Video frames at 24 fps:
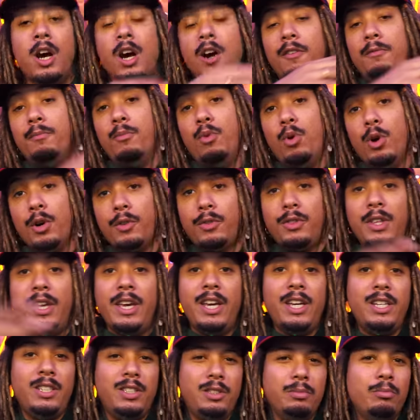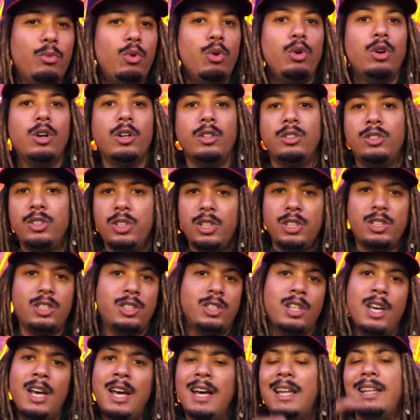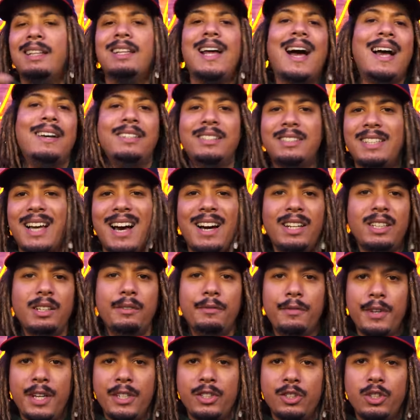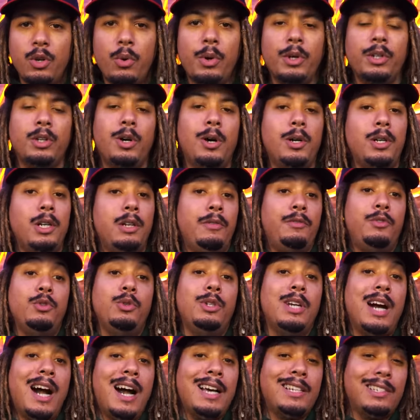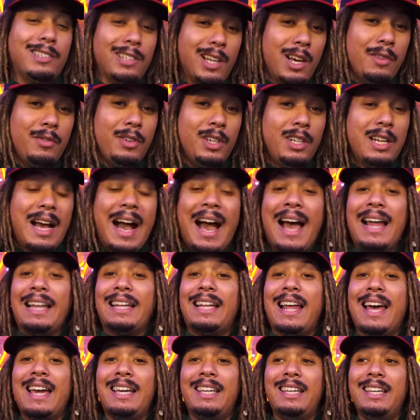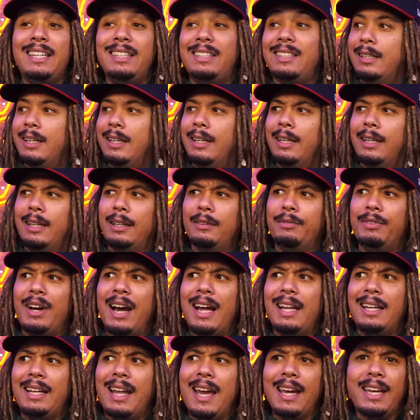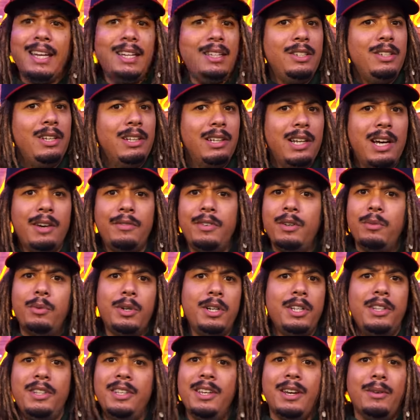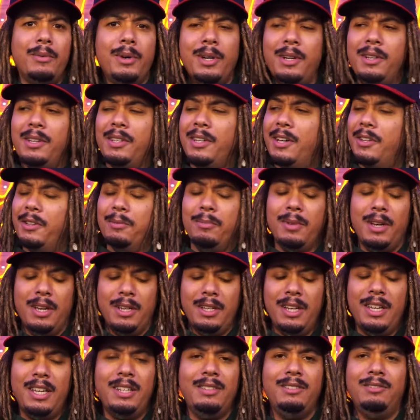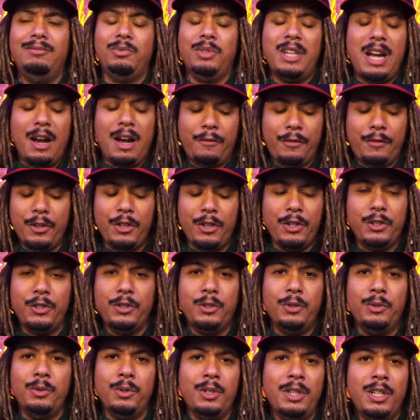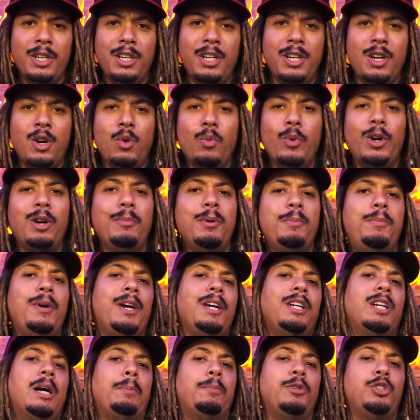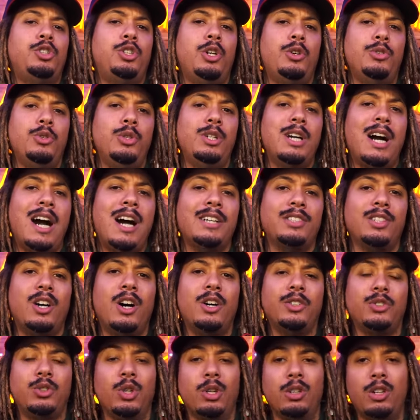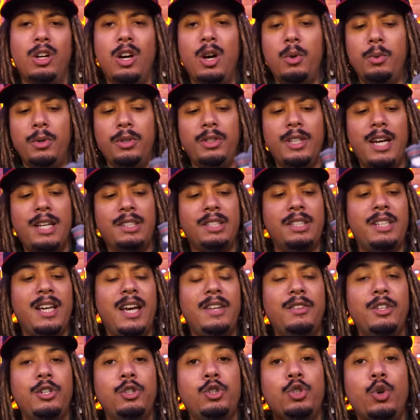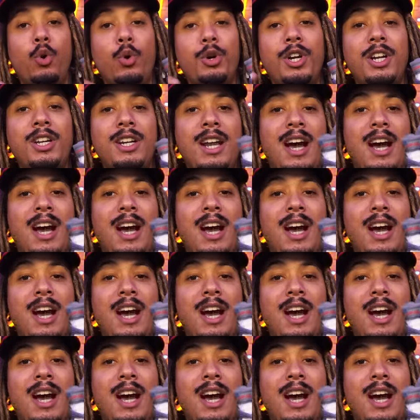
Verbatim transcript: of more things, more just lifestyle events going on. And if you guys love it, I like it, or if I like it and you love it, one of the, yeah, one of the other, man. And without further ado, we're gonna be picking up and showing you guys also along with that today, the Jordan